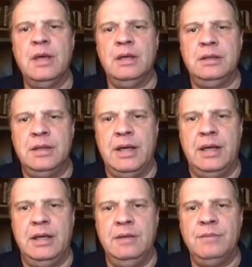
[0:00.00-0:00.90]

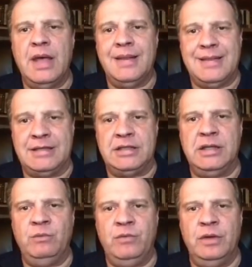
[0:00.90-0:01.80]
Today, that
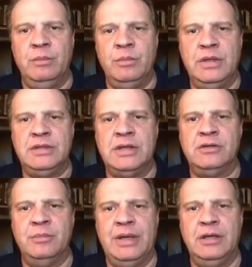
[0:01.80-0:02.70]
same film is
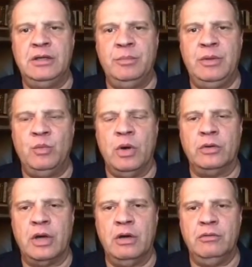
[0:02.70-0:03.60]
estimated to be worth
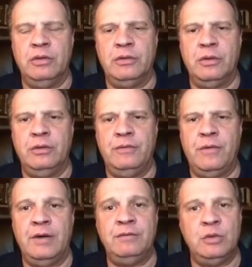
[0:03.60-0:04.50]

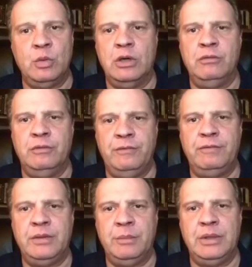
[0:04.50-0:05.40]
$135 to
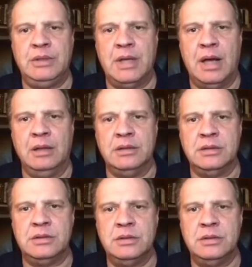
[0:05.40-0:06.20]
$150 million.